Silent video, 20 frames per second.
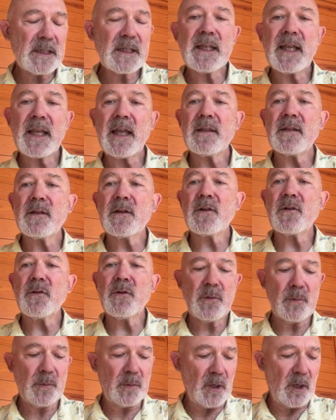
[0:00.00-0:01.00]
to get the
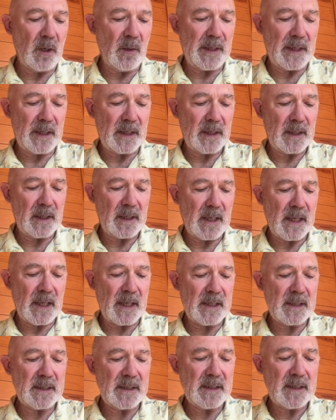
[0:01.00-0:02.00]
group going.
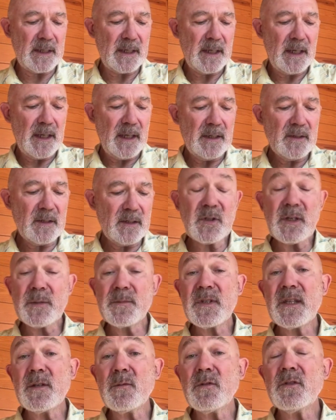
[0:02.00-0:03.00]
And
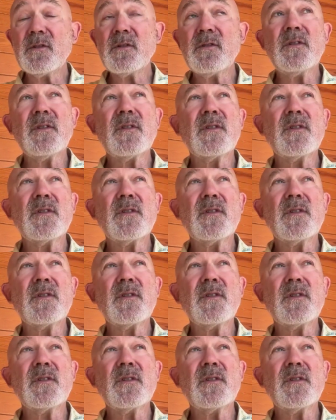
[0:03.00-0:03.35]
sometimes they would do